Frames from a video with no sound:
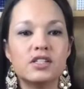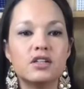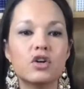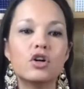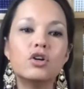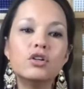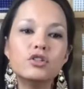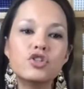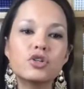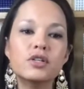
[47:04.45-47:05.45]
and
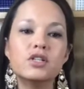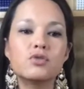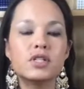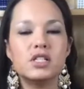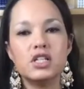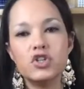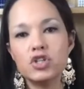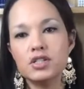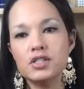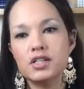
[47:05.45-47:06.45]
culture and
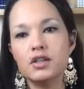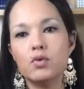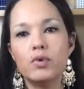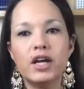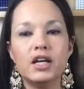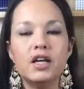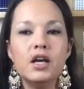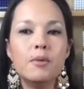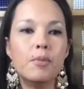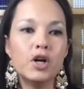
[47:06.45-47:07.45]
traditions and the way
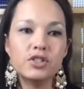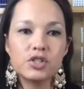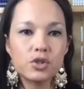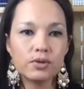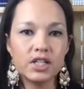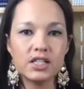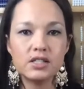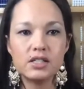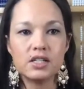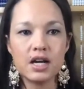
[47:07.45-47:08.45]
Montessori is
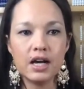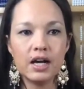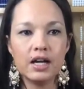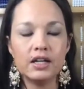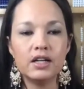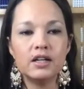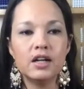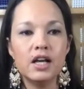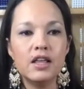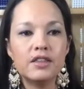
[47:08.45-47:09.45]
done and
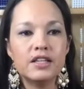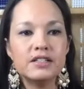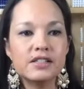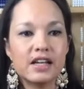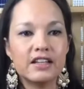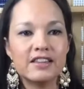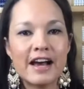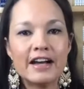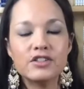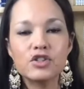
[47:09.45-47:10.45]
things like
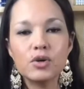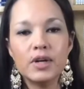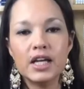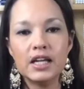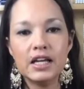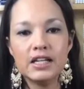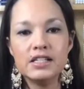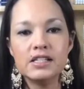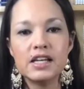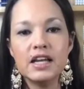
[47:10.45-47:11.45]
that. So it
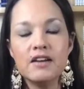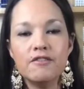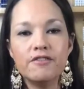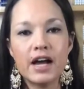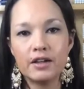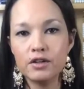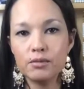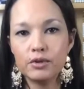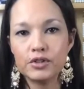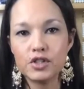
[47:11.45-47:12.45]
is
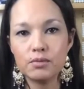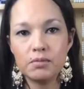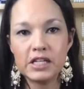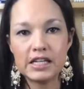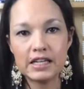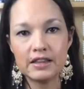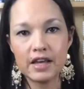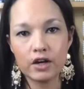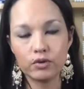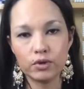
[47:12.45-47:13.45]
invaluable to be in
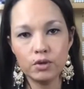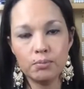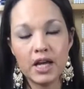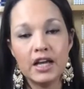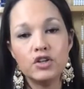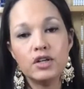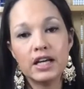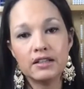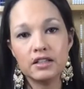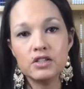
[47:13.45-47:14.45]
that group. You
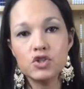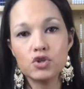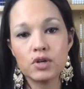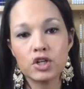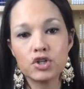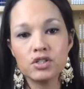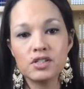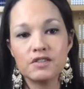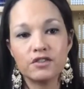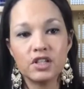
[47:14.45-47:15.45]
get the
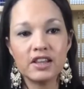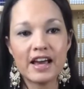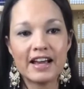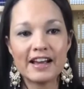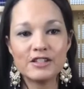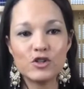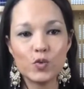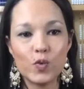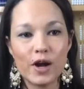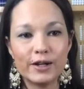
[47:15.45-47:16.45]
instructions for that as
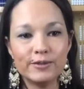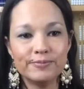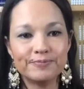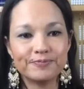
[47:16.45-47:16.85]
well.